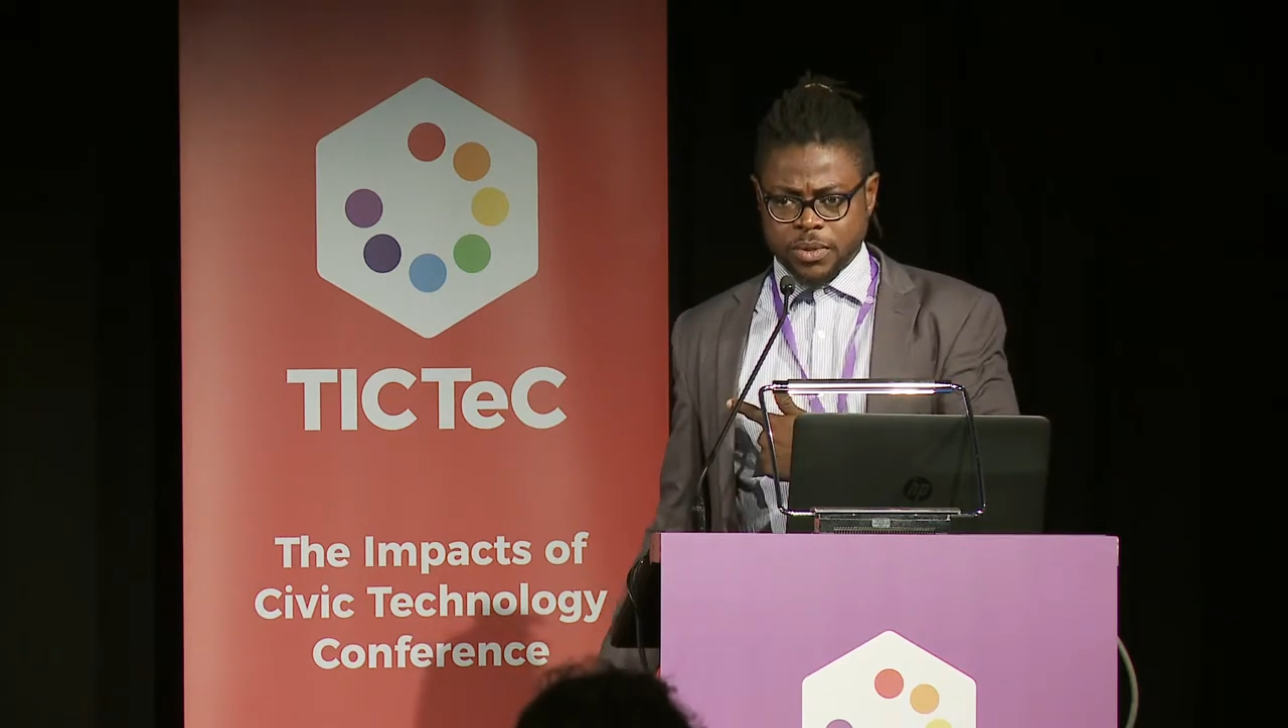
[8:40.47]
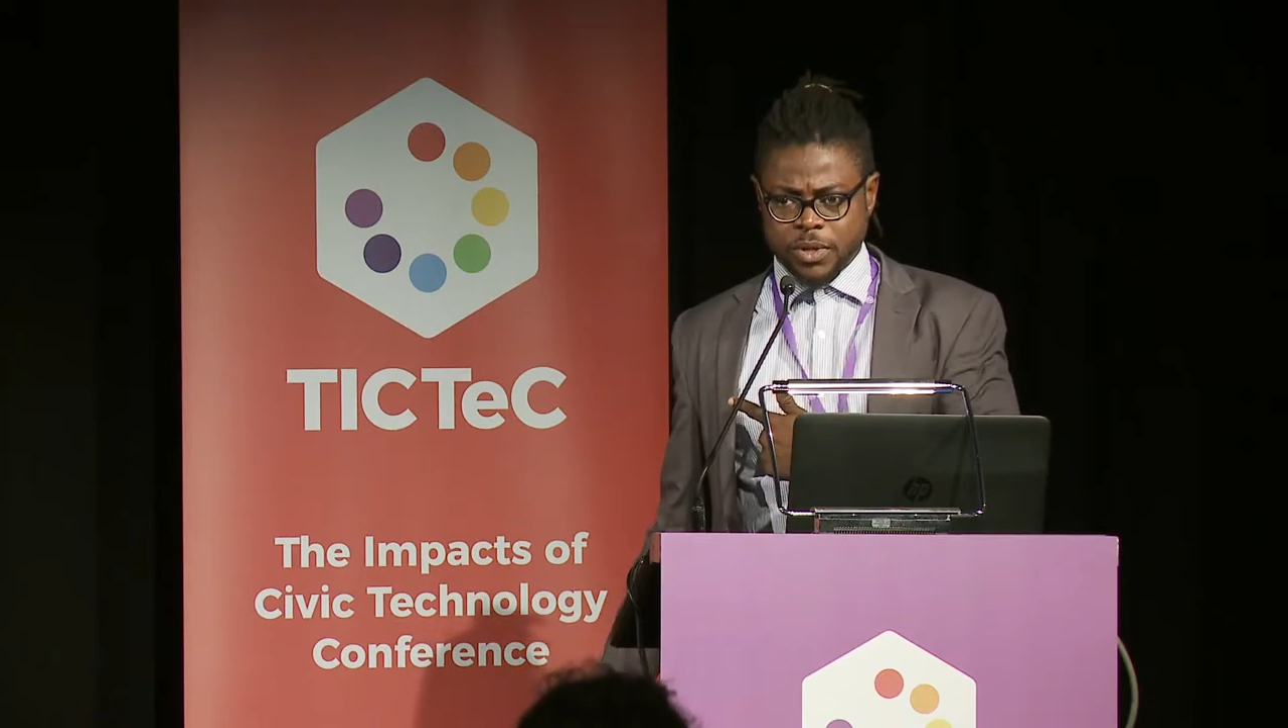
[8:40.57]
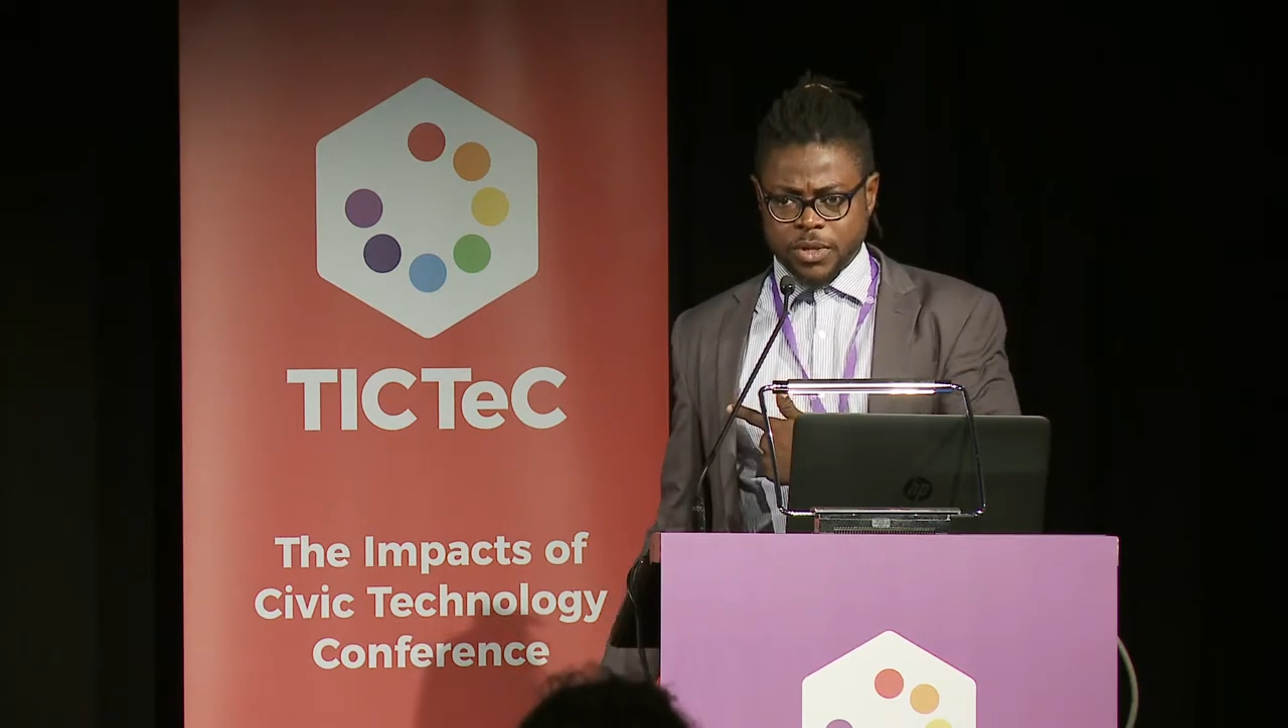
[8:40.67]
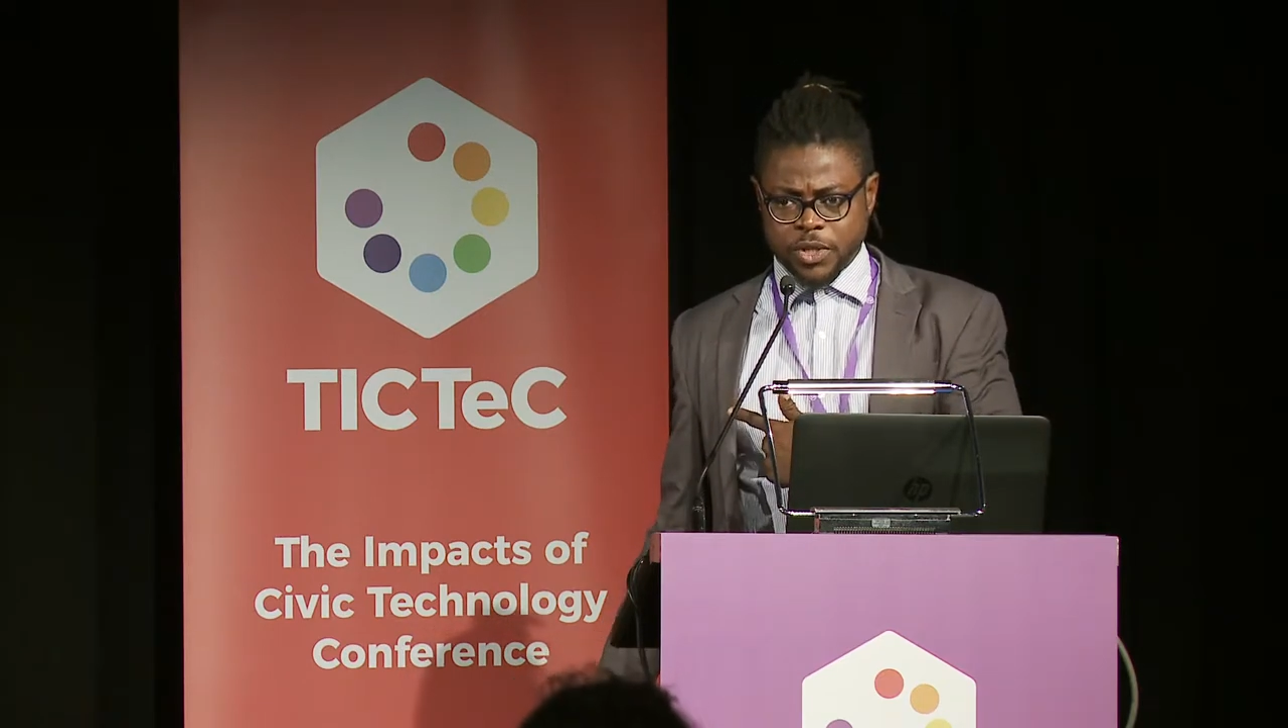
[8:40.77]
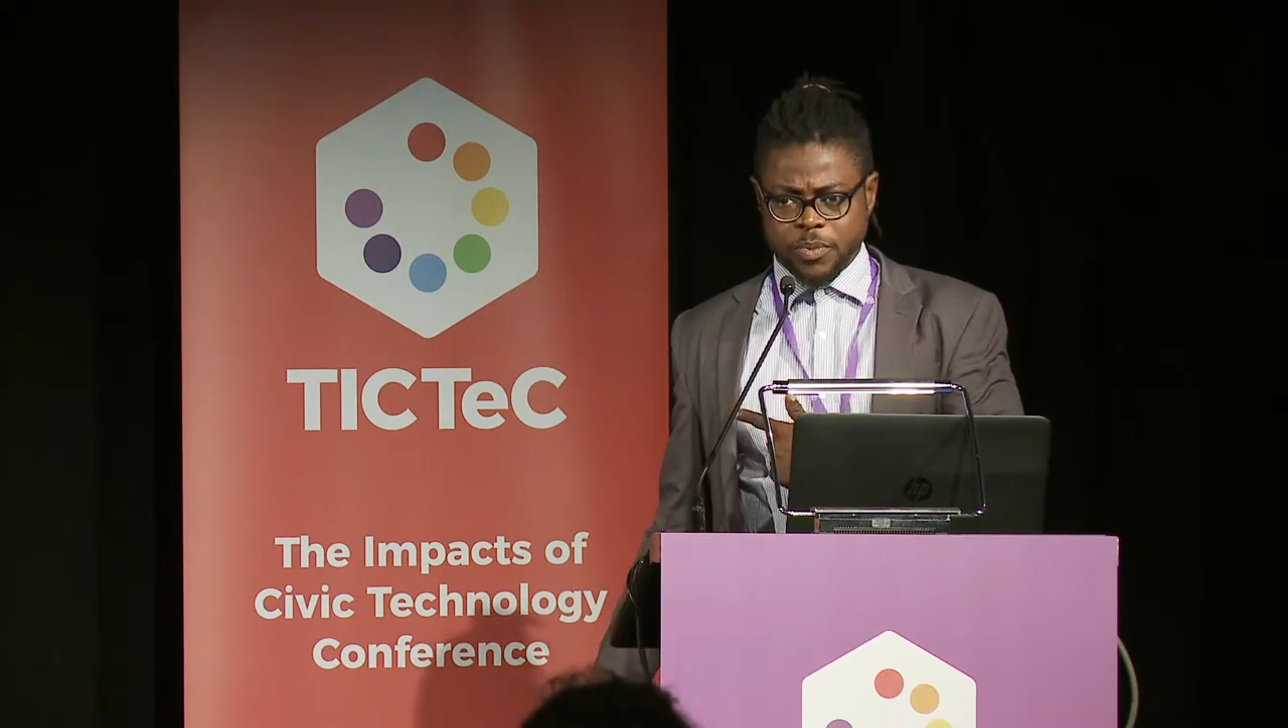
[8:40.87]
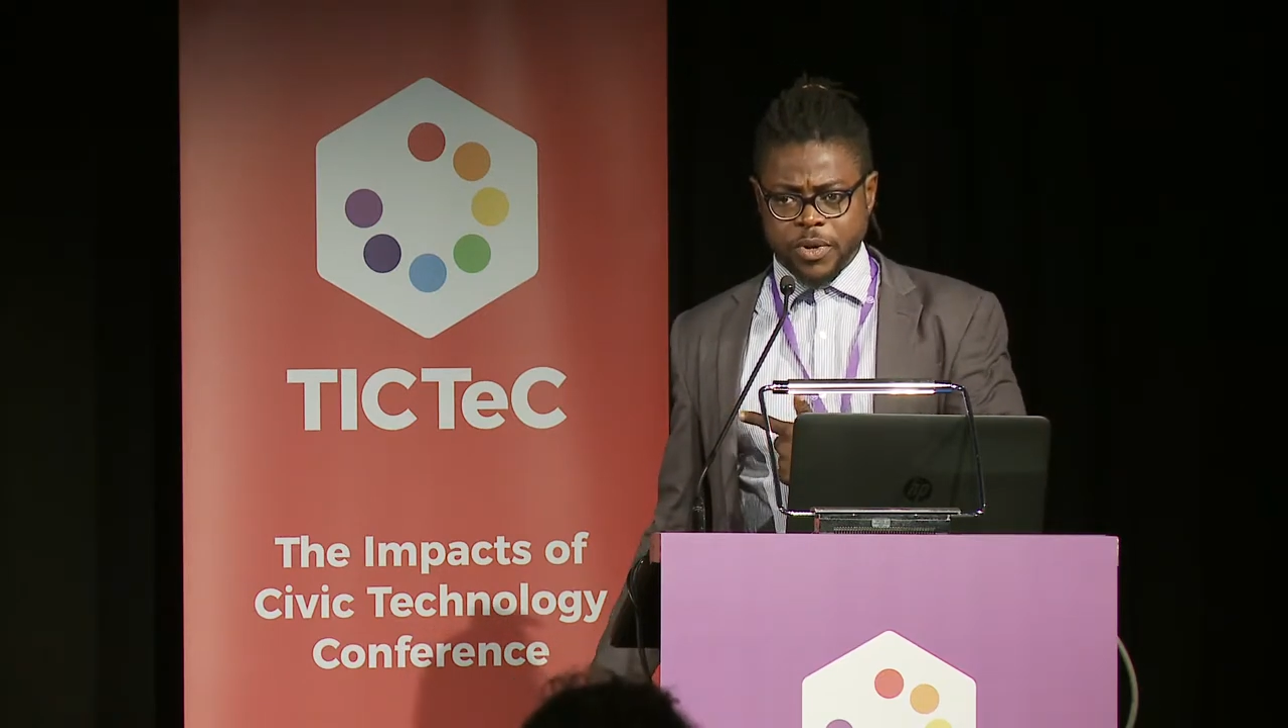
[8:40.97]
on this